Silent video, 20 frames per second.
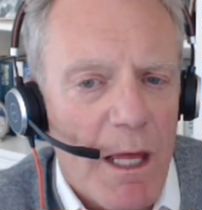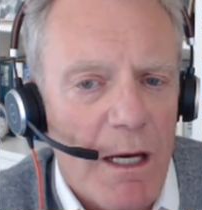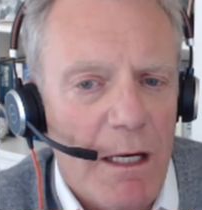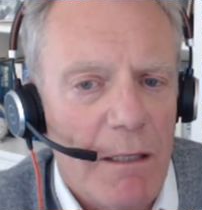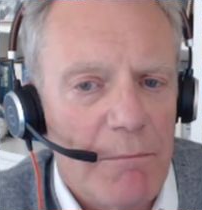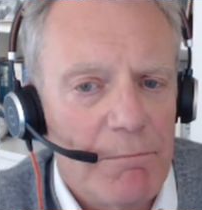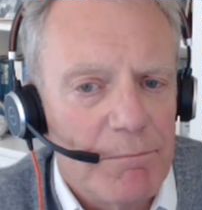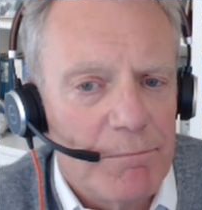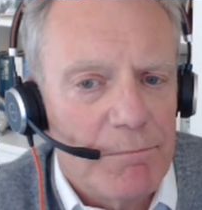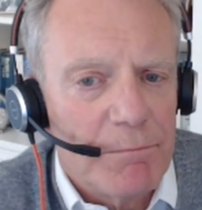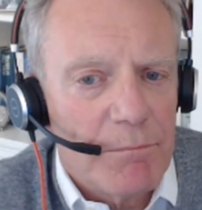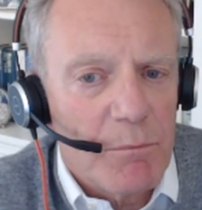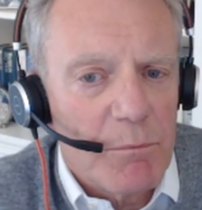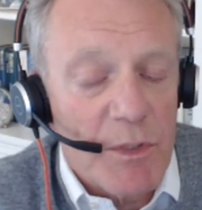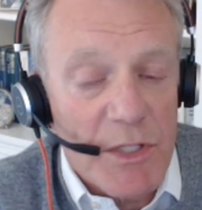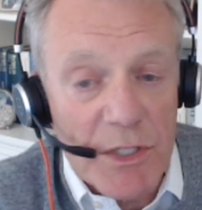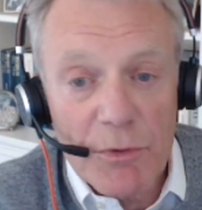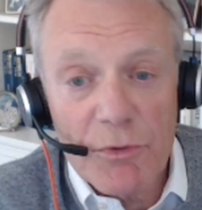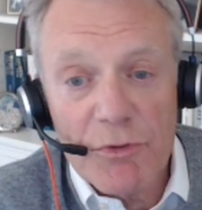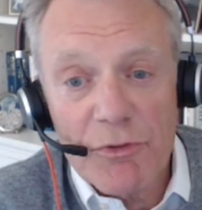Um,
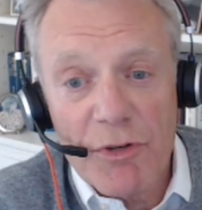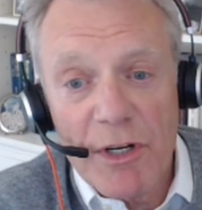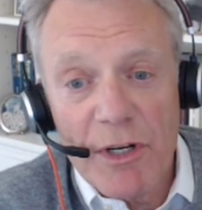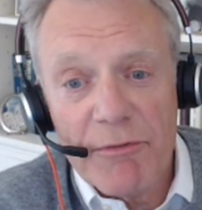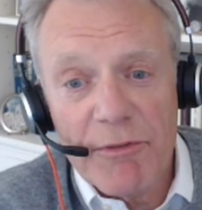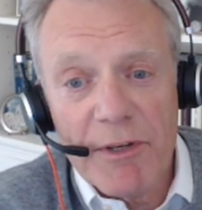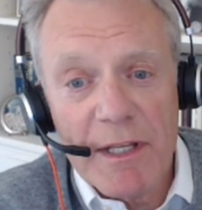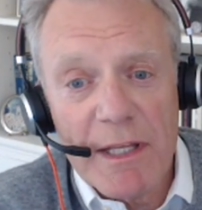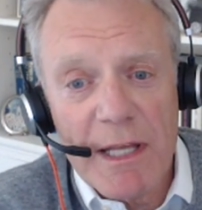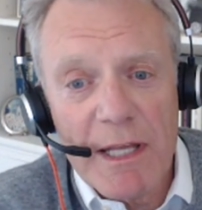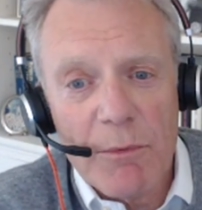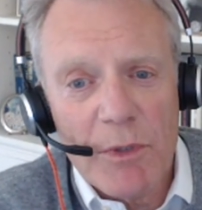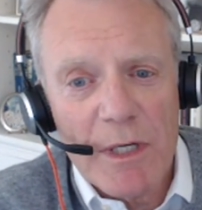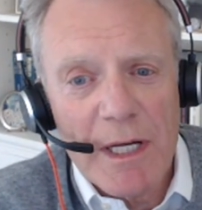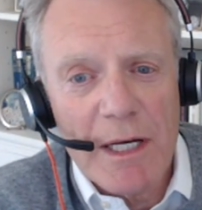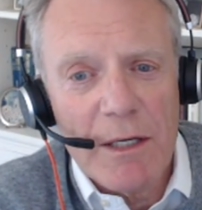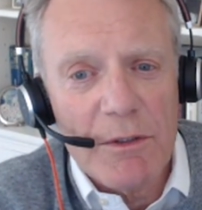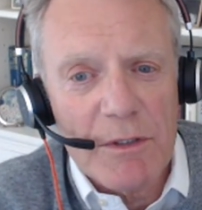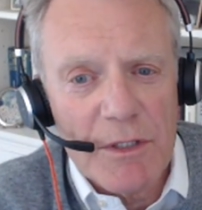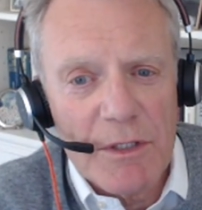we're still trying to figure that
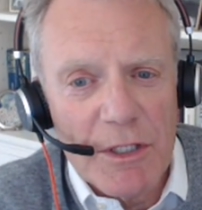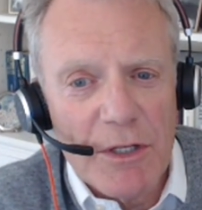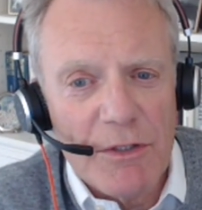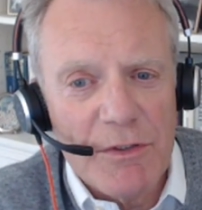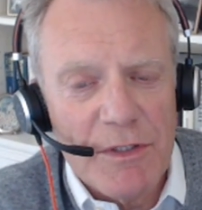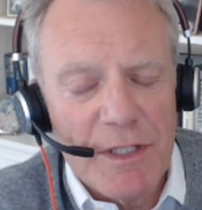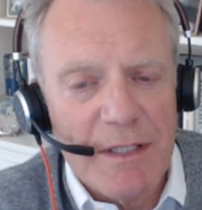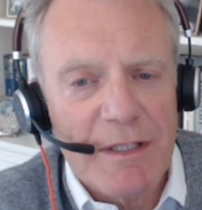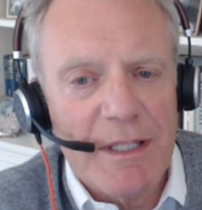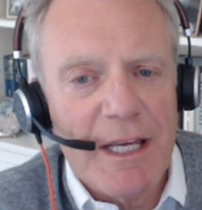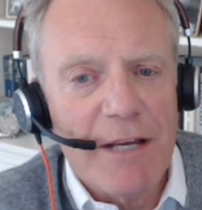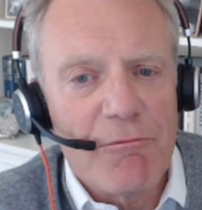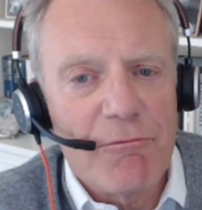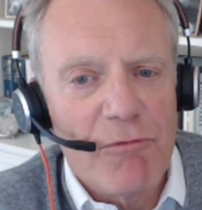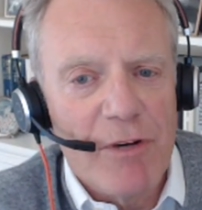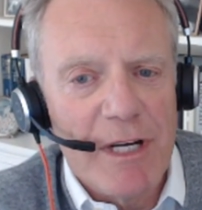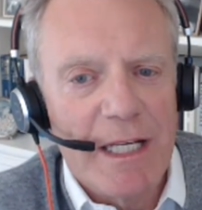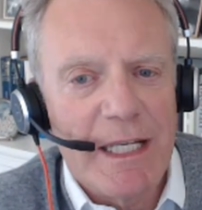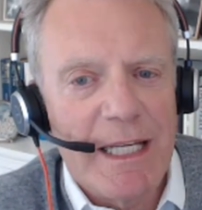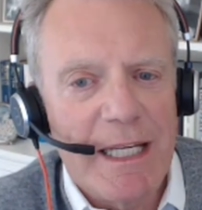one out. You know, did they
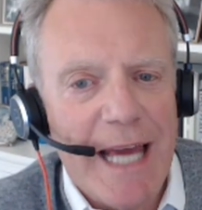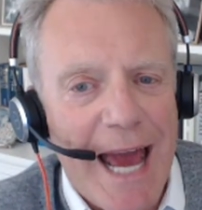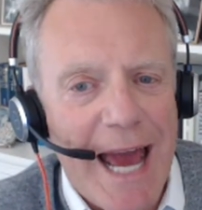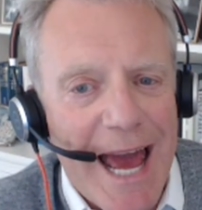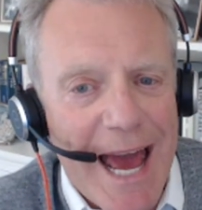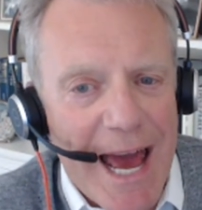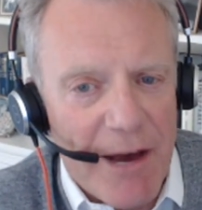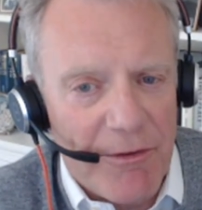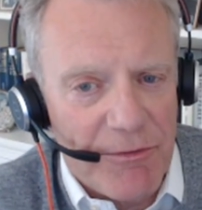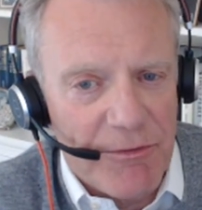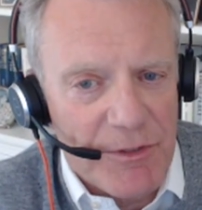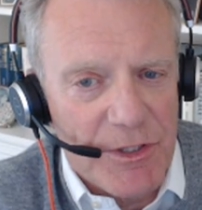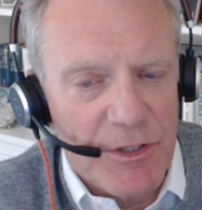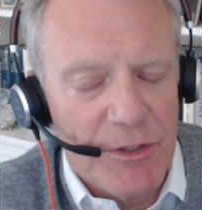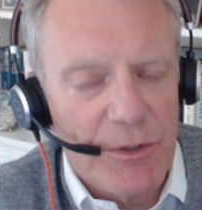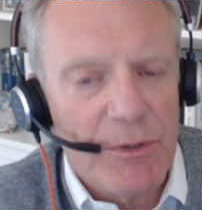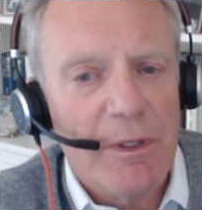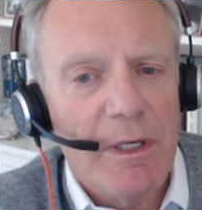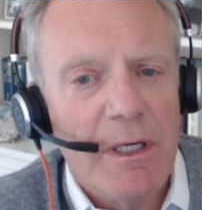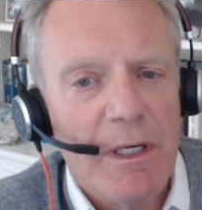really have
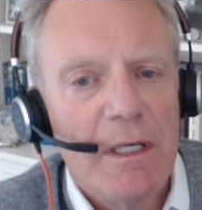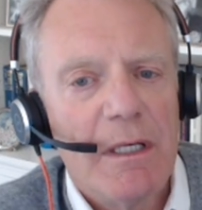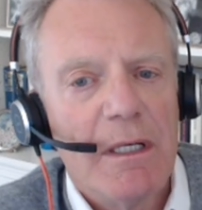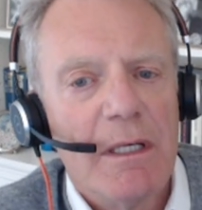to